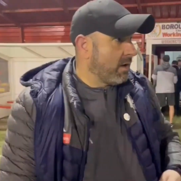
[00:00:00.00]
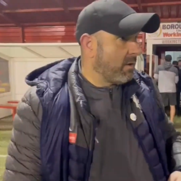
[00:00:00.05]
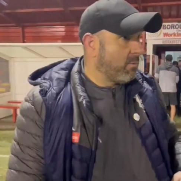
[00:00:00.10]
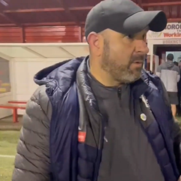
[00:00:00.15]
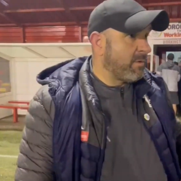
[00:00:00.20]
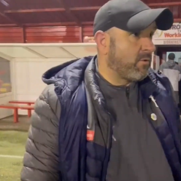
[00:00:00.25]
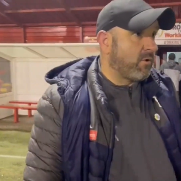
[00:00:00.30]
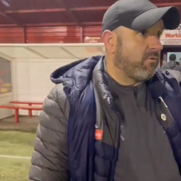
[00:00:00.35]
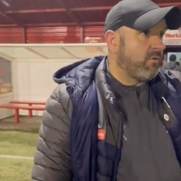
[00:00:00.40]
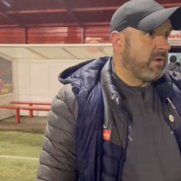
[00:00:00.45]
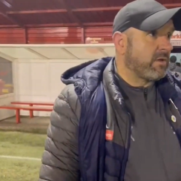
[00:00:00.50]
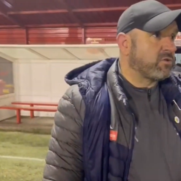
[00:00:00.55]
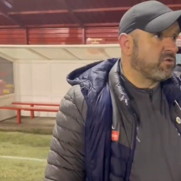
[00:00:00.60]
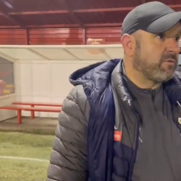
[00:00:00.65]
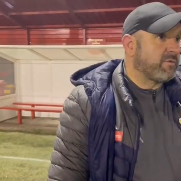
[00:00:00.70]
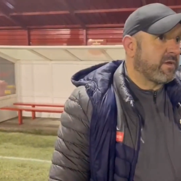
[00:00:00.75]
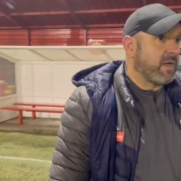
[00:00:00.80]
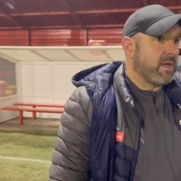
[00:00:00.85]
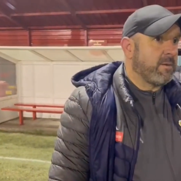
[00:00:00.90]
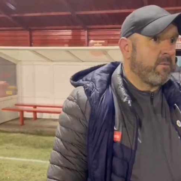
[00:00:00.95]
And we've got a real
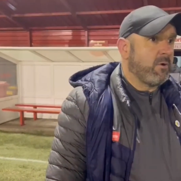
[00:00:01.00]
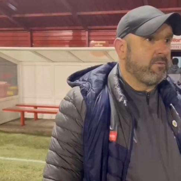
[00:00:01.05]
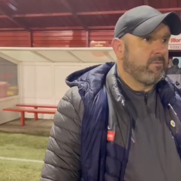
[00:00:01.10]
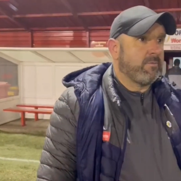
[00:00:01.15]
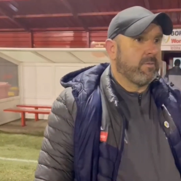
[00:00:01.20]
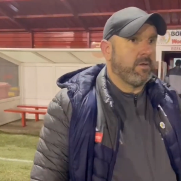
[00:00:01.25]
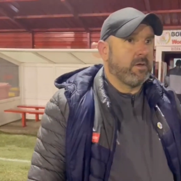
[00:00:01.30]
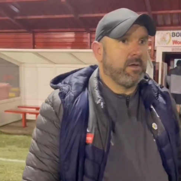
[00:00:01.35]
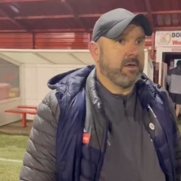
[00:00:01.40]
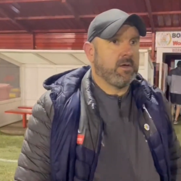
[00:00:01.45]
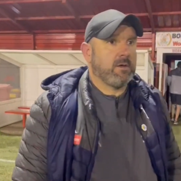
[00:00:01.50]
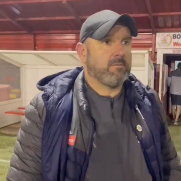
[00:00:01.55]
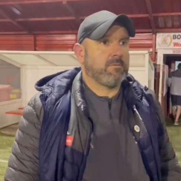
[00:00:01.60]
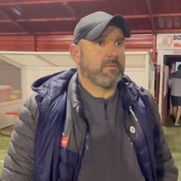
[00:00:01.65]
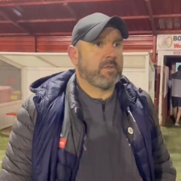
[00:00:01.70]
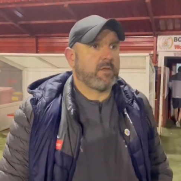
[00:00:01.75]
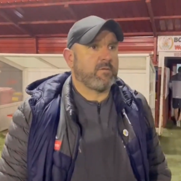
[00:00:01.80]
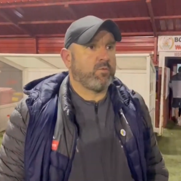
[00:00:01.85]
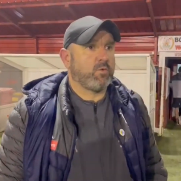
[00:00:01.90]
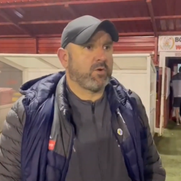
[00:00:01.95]
tough game on.
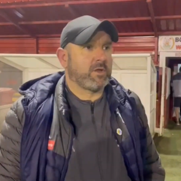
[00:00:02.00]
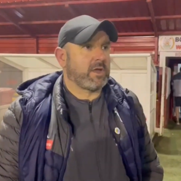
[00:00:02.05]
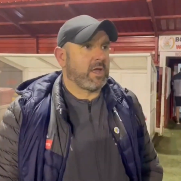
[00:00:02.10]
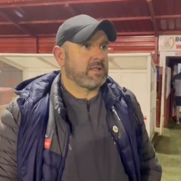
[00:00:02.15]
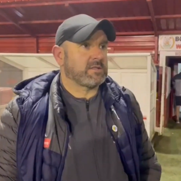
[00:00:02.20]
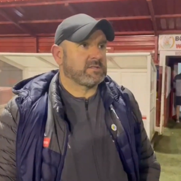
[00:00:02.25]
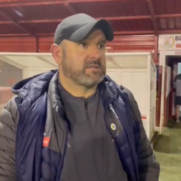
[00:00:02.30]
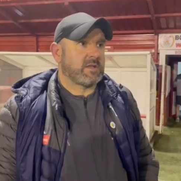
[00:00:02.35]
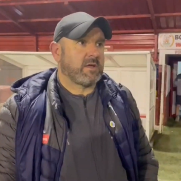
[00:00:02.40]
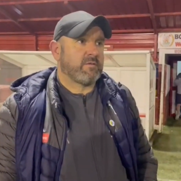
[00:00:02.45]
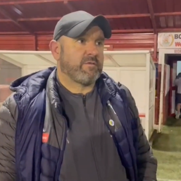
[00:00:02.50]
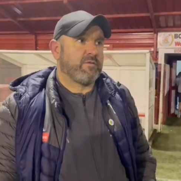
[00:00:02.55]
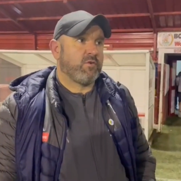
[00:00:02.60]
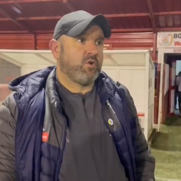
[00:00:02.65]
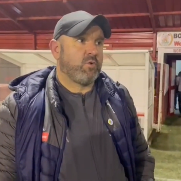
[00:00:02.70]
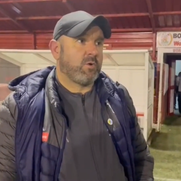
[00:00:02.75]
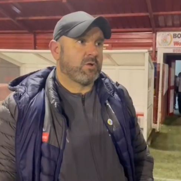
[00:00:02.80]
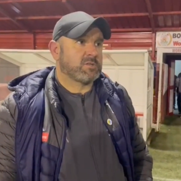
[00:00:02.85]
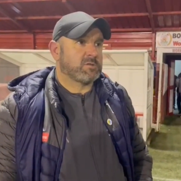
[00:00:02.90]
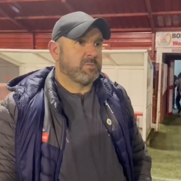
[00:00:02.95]
They've won again tonight
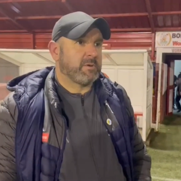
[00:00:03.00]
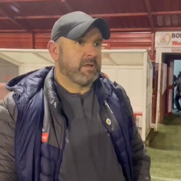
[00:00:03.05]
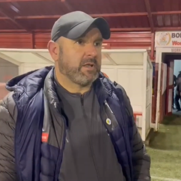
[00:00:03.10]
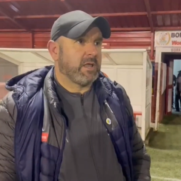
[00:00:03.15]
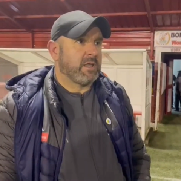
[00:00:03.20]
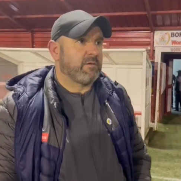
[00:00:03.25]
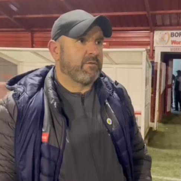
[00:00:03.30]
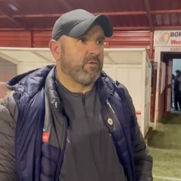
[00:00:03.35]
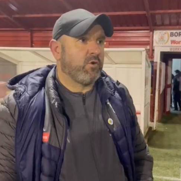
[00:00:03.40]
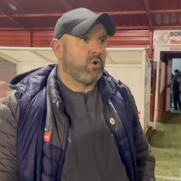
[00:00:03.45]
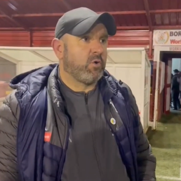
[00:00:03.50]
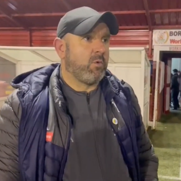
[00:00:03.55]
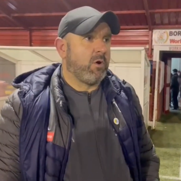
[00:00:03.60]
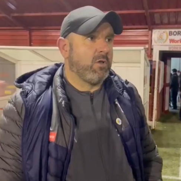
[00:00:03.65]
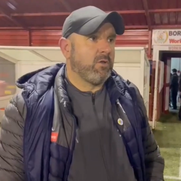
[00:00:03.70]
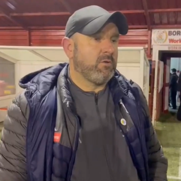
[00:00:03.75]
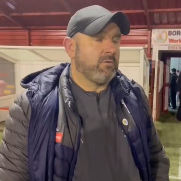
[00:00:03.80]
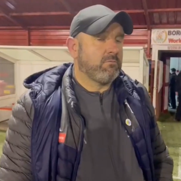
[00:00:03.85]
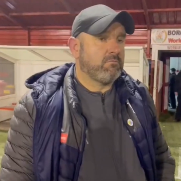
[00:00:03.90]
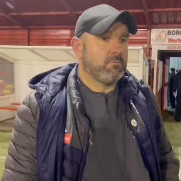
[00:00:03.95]
4-1 to beat League
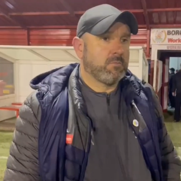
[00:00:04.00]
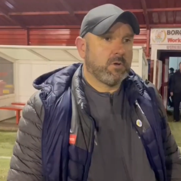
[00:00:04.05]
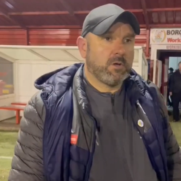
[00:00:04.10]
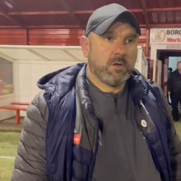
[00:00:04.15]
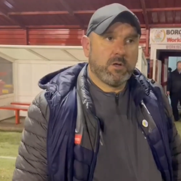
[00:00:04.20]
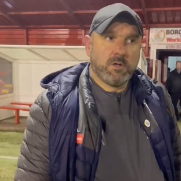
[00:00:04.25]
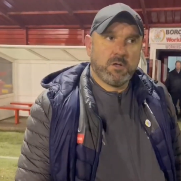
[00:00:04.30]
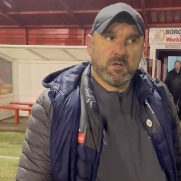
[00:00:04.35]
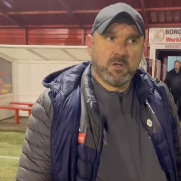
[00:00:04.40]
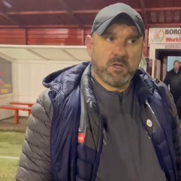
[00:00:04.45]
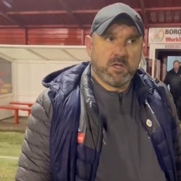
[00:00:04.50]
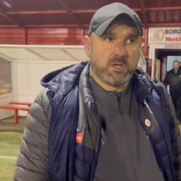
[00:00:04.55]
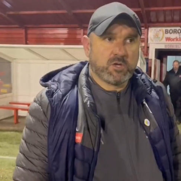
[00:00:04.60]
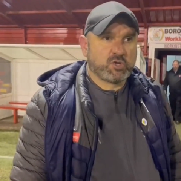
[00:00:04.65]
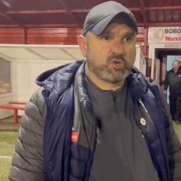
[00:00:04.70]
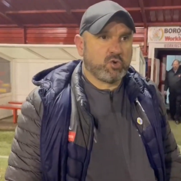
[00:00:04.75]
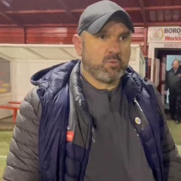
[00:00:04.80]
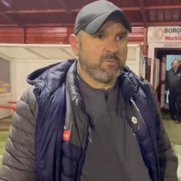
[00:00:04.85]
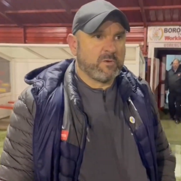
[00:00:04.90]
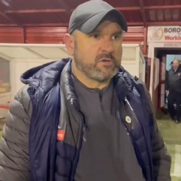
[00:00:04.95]
4-1.
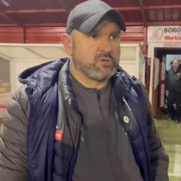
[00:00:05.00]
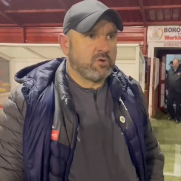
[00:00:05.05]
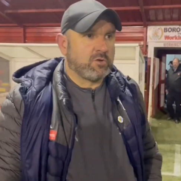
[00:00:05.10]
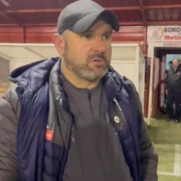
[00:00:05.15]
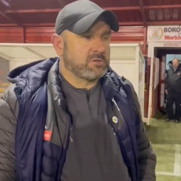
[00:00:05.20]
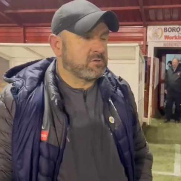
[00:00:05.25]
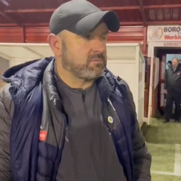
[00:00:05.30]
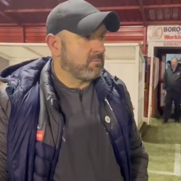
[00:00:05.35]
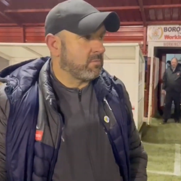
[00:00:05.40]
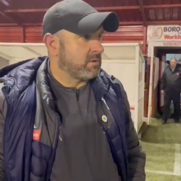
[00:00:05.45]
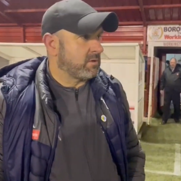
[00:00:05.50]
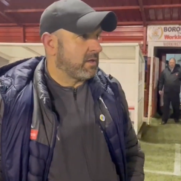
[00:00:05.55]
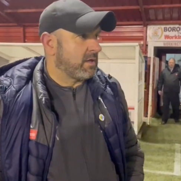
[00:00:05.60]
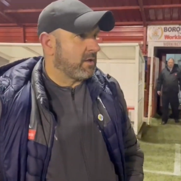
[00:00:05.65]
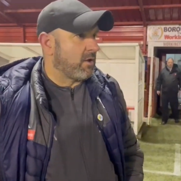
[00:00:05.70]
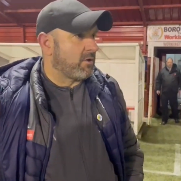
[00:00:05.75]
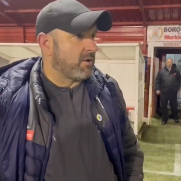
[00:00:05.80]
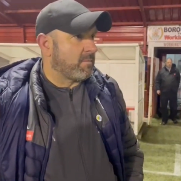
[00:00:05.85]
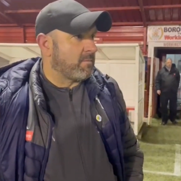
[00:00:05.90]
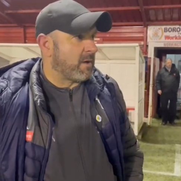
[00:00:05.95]
Some results,
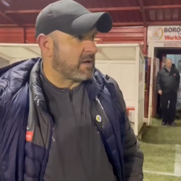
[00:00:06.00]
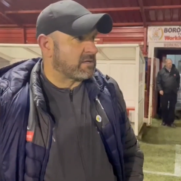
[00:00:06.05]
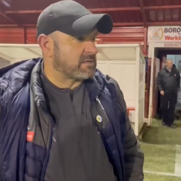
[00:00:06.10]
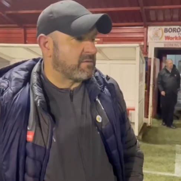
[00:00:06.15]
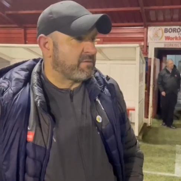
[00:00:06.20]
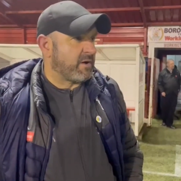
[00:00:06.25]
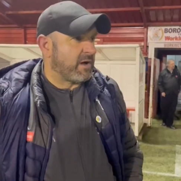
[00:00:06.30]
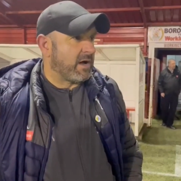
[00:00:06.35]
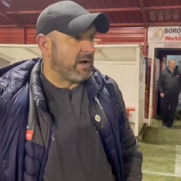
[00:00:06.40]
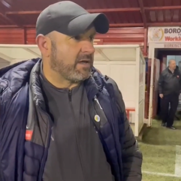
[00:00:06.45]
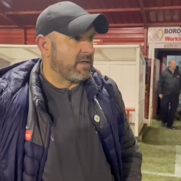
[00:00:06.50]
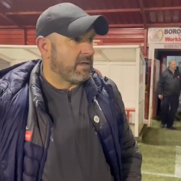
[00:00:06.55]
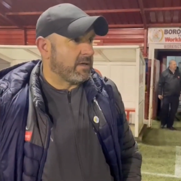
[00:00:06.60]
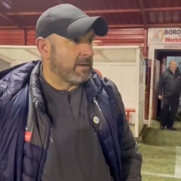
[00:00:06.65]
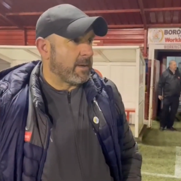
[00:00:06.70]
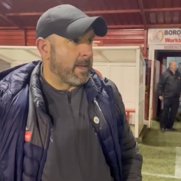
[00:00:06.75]
they're on a massive high.